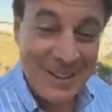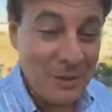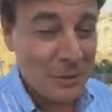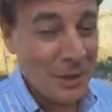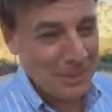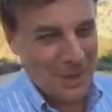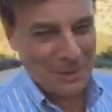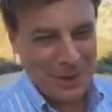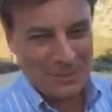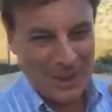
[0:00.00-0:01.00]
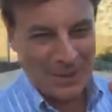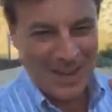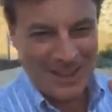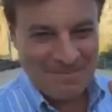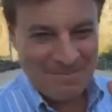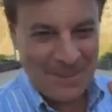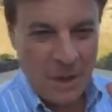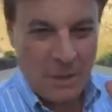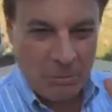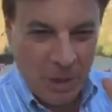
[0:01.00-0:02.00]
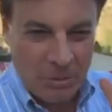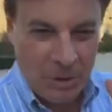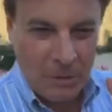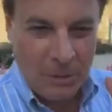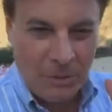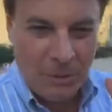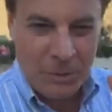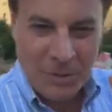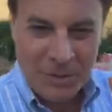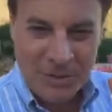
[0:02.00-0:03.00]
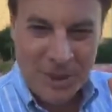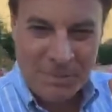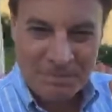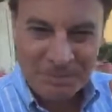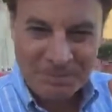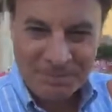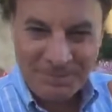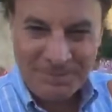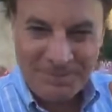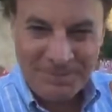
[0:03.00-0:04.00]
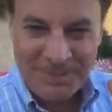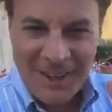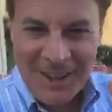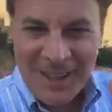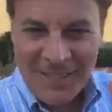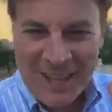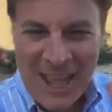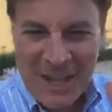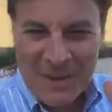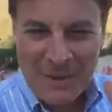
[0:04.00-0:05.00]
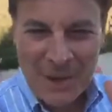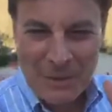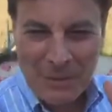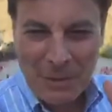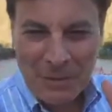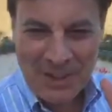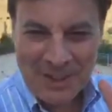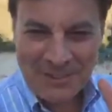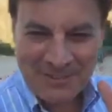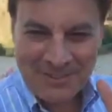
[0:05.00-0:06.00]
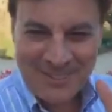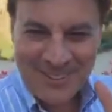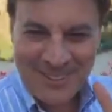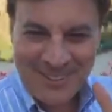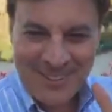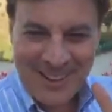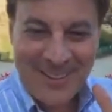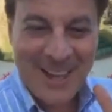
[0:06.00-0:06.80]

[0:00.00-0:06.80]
These are just my thoughts, by the way. Brought to you from Jerusalem, the land of controversy and